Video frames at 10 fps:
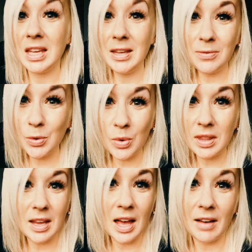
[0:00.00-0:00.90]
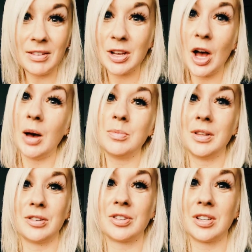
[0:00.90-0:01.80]
even when they haven't
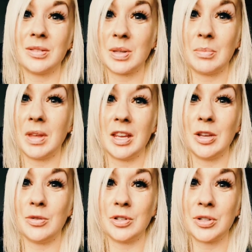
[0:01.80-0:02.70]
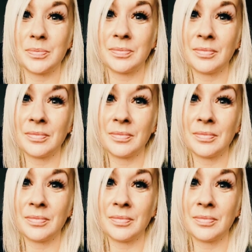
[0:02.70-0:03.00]
accomplished something huge.